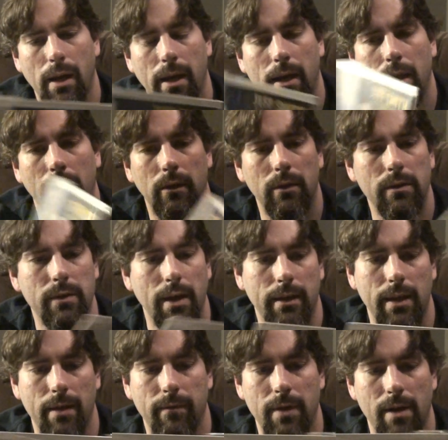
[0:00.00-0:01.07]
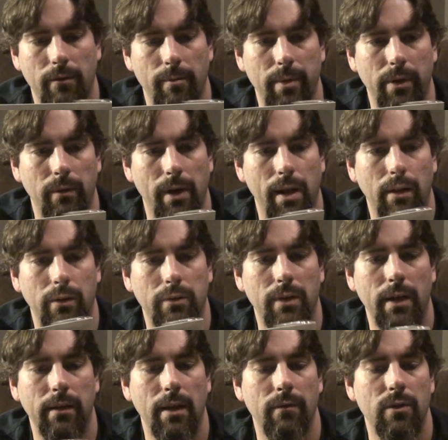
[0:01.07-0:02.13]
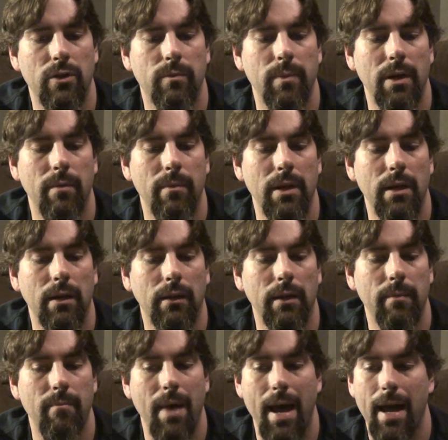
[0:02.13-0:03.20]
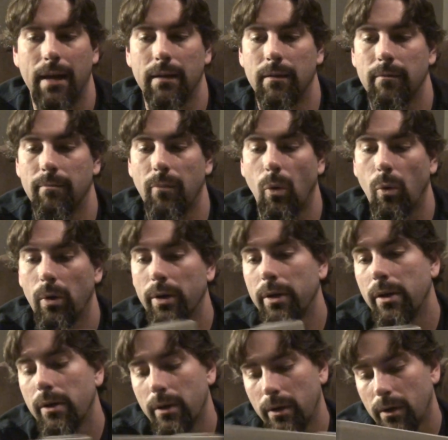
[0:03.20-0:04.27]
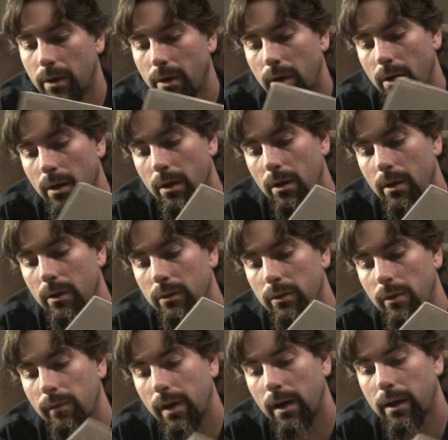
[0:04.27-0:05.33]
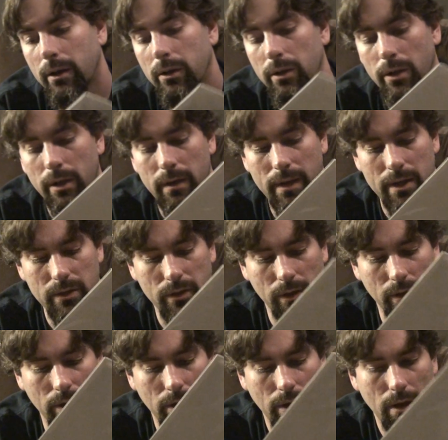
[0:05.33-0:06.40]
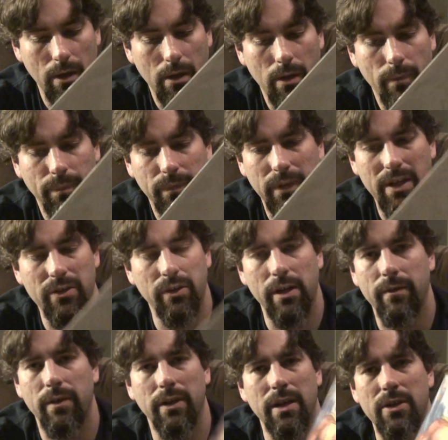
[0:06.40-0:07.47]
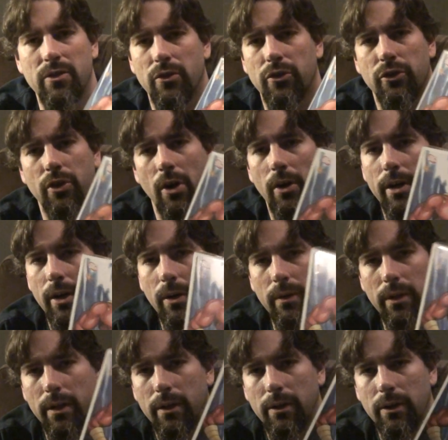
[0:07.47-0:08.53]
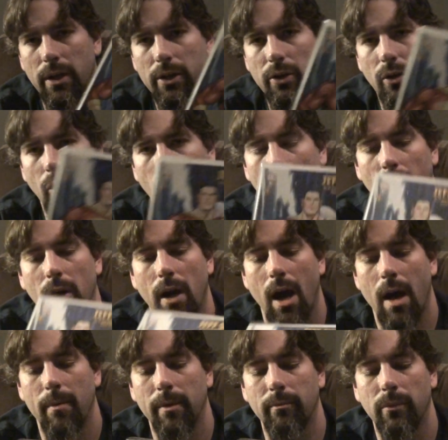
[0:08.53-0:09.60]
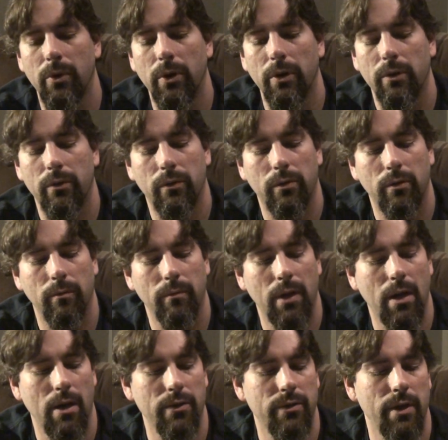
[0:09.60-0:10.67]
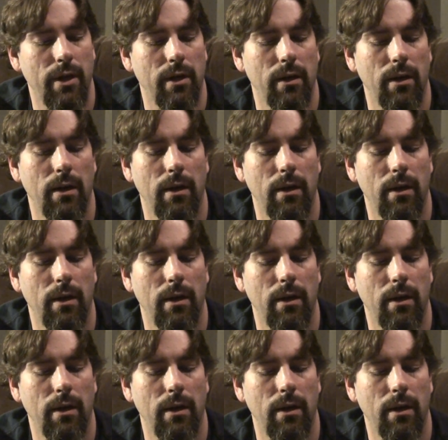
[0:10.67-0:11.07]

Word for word: and it looks like they've never been read. It looks like they've just been immediately bagged and boarded. So very good. These are these are even these are sturdier than than your normal comic books because they're